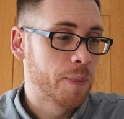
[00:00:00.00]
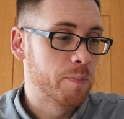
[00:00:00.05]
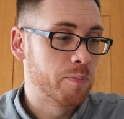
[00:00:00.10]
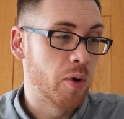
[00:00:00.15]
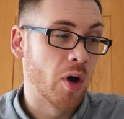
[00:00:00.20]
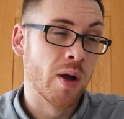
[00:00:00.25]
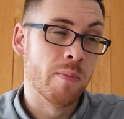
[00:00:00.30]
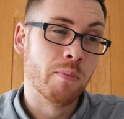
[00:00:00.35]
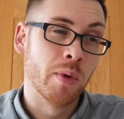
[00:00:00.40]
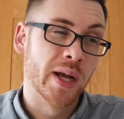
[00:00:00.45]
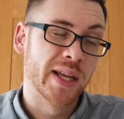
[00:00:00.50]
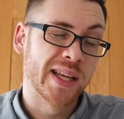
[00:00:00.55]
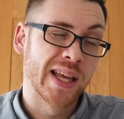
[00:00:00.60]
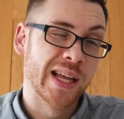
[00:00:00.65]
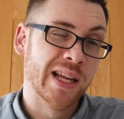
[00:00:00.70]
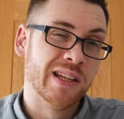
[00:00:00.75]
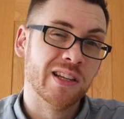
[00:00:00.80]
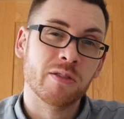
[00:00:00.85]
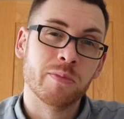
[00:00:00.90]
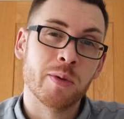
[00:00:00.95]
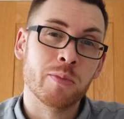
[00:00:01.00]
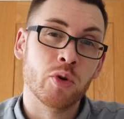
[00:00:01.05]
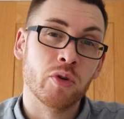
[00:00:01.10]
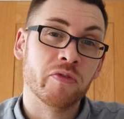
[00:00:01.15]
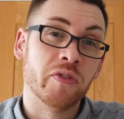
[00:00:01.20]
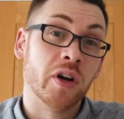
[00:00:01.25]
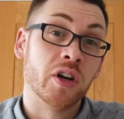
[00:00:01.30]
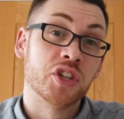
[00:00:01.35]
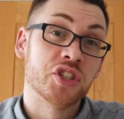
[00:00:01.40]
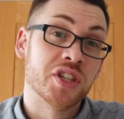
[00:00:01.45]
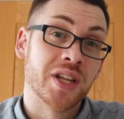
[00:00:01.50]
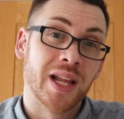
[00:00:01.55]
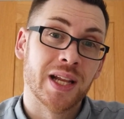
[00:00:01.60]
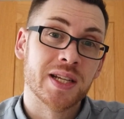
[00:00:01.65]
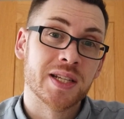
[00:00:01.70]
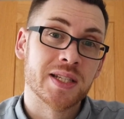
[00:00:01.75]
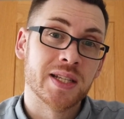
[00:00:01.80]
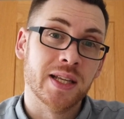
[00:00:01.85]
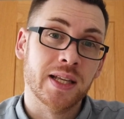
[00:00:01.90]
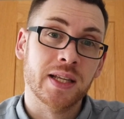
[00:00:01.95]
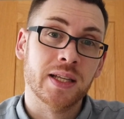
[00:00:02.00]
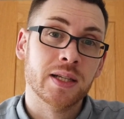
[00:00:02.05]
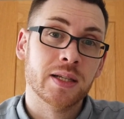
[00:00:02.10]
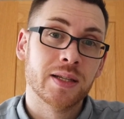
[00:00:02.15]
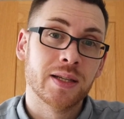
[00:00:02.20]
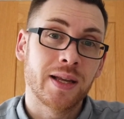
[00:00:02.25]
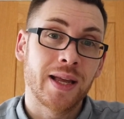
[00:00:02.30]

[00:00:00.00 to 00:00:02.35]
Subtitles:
But I might get a little bit more functionality